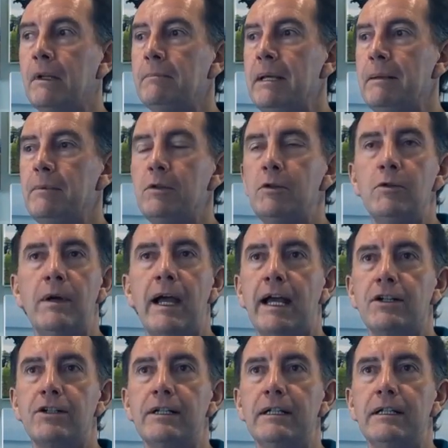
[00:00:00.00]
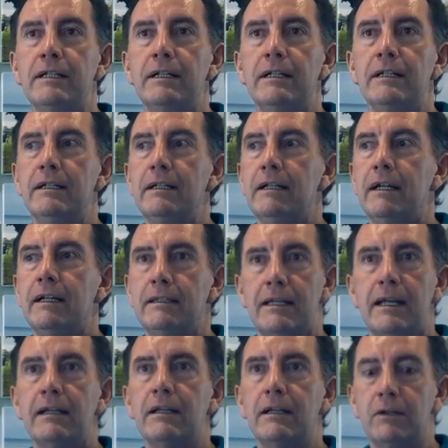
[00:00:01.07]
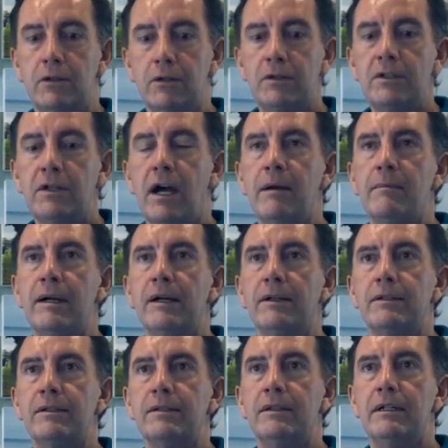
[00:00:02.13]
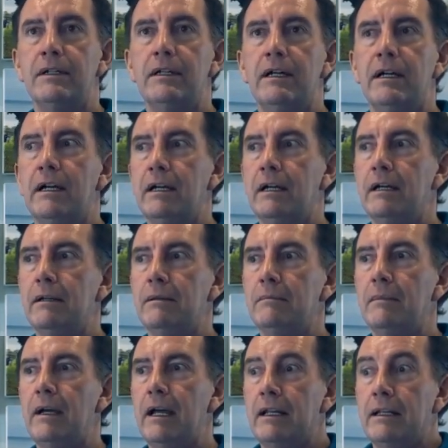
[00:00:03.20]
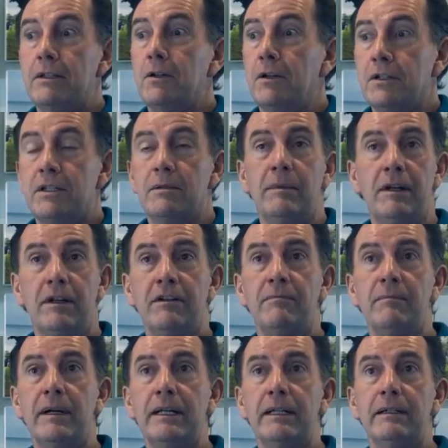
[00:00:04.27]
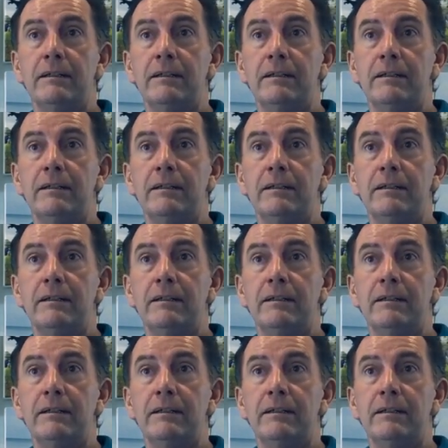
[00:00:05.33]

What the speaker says: People who actually had taken good time out, and it's cost them a lot of money.